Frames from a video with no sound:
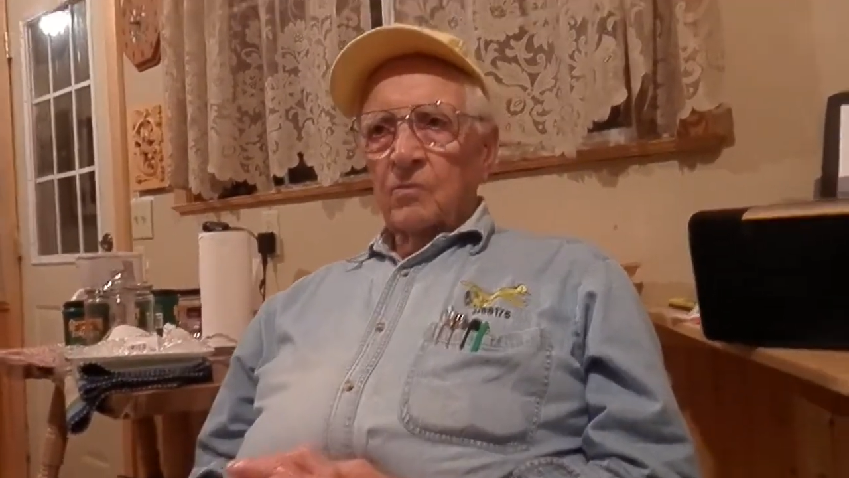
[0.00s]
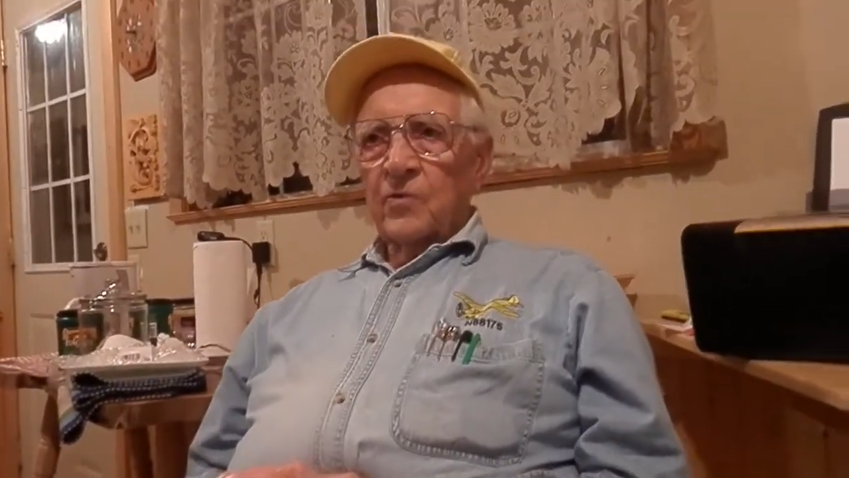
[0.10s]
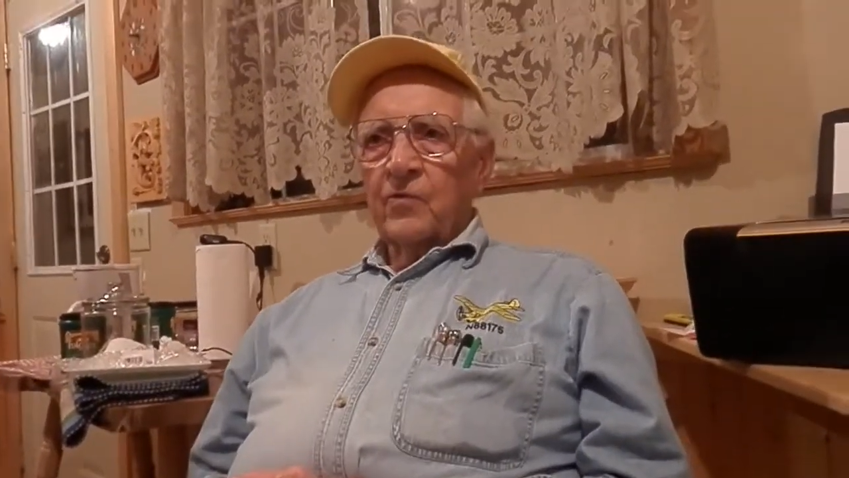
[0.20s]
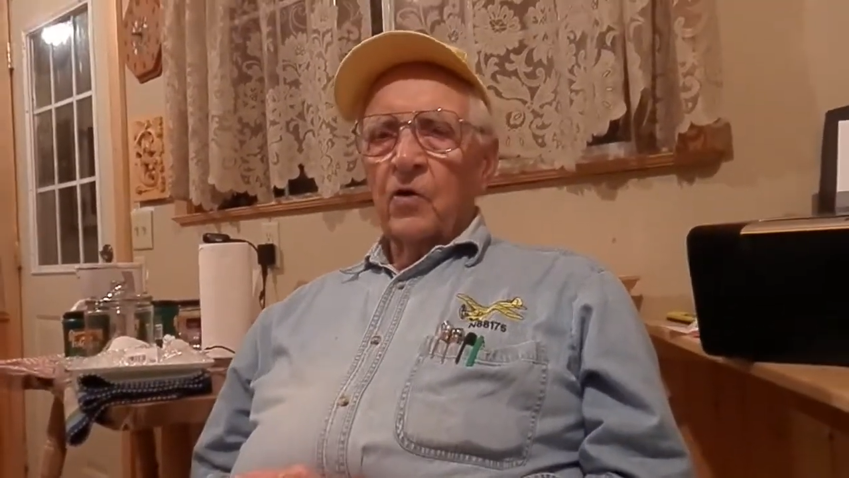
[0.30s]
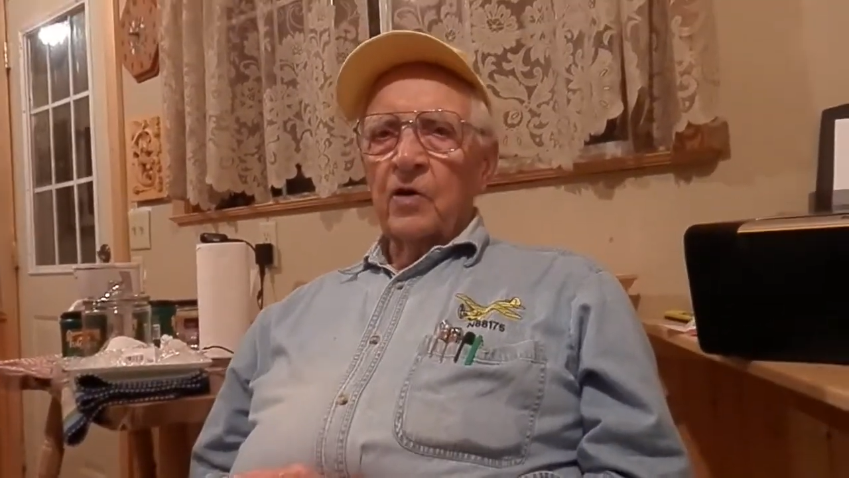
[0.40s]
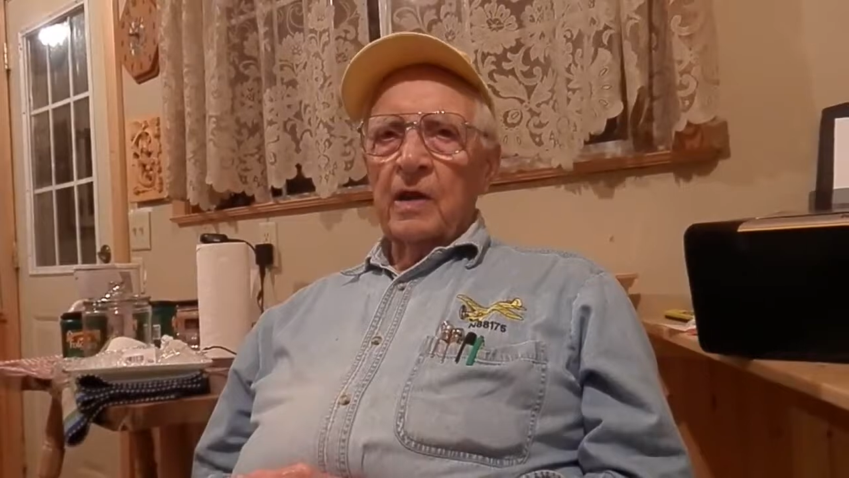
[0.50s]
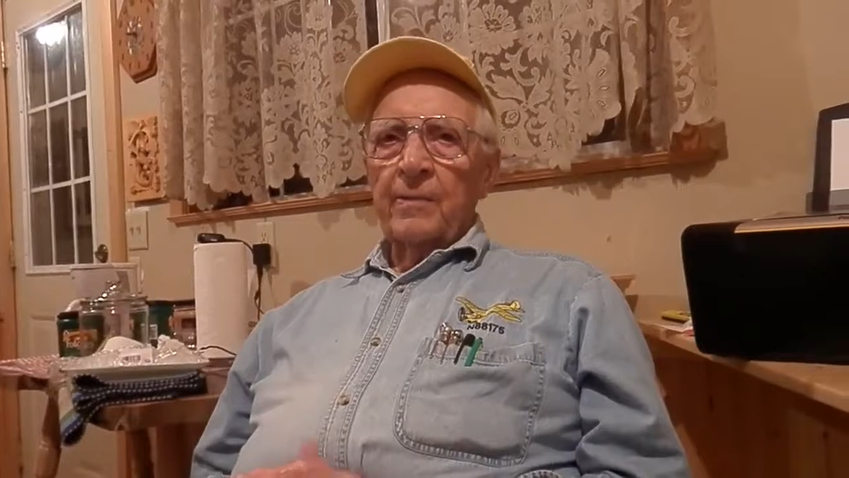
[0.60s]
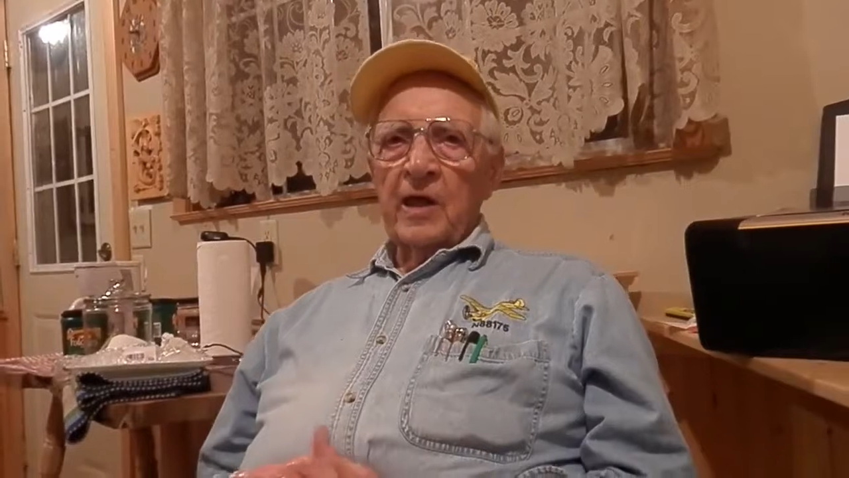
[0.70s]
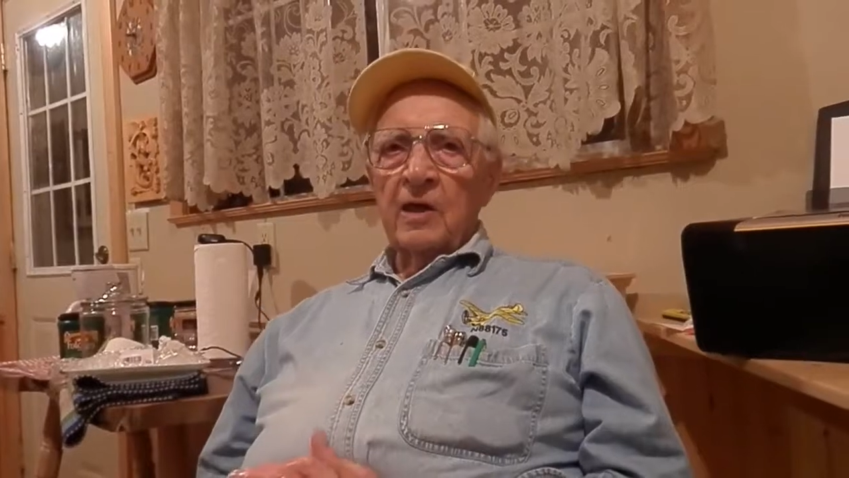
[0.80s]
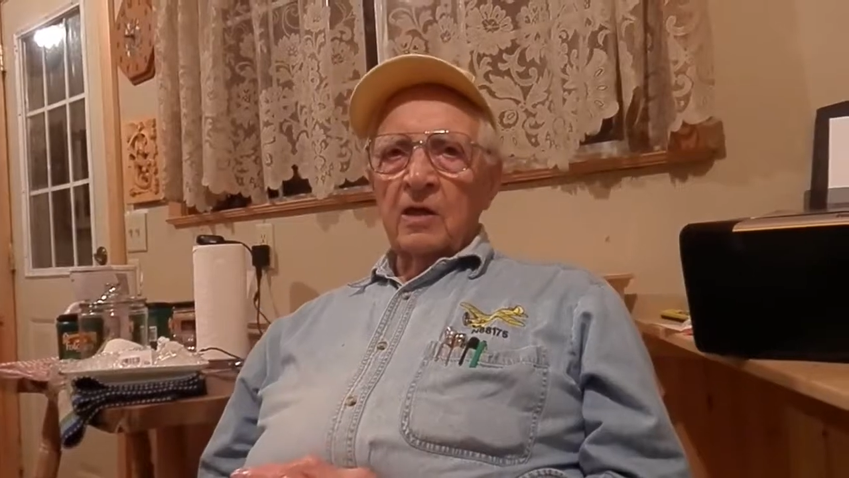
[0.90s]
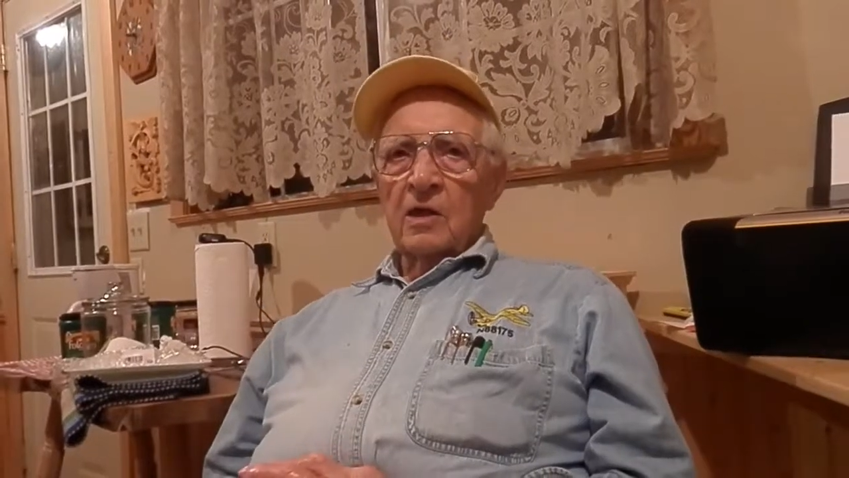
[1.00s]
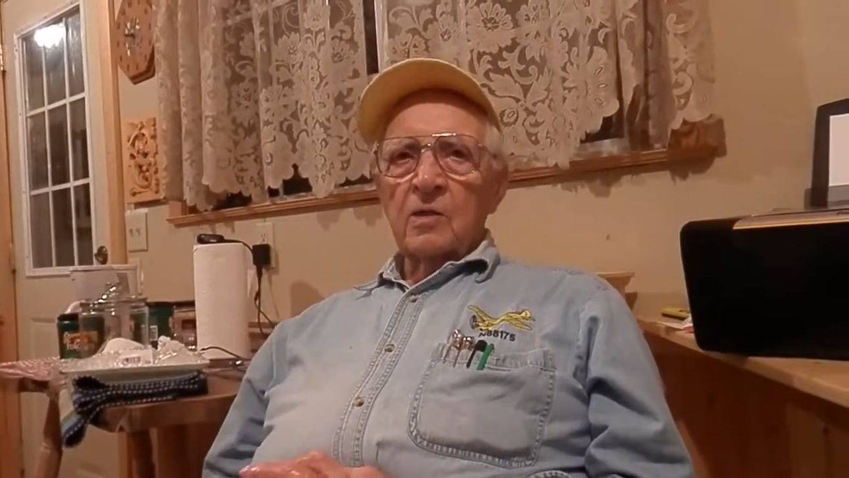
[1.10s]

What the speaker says: before they painted it,